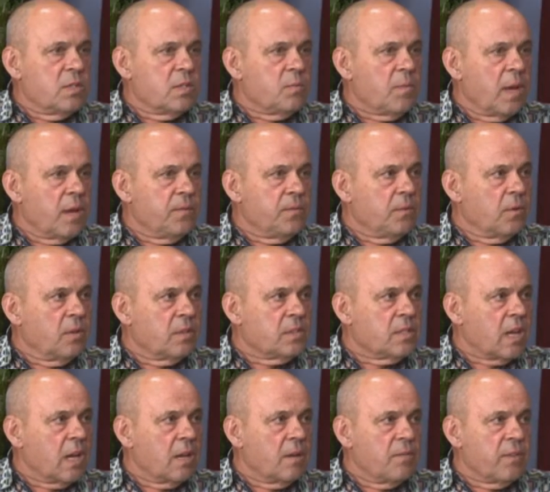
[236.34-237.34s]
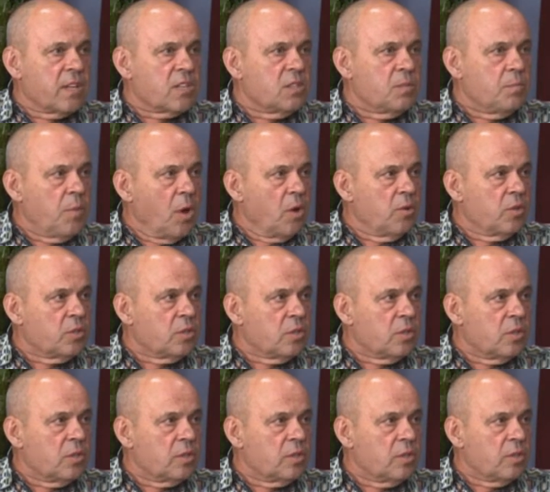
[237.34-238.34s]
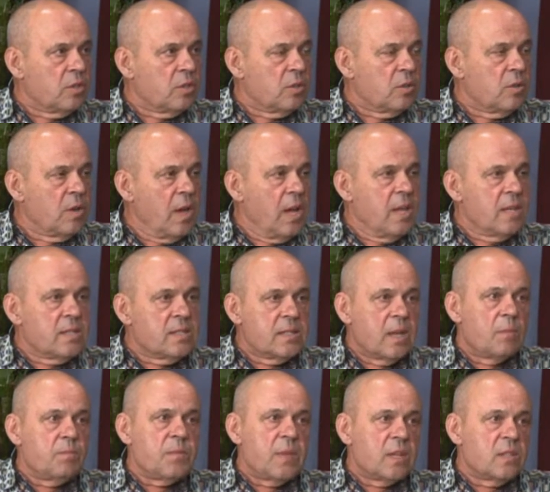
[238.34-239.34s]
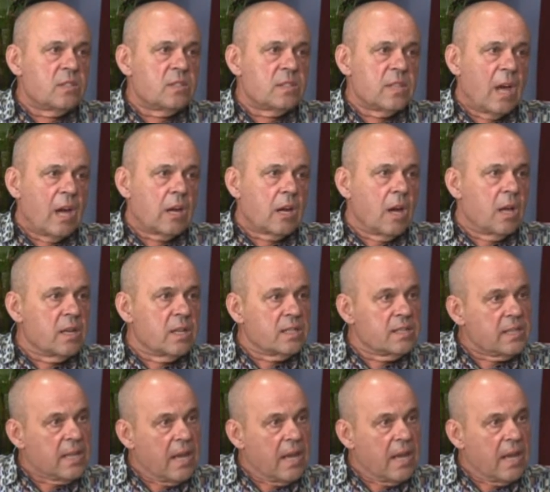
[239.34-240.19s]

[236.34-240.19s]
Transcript: was my first kind of exposure to something stuck on a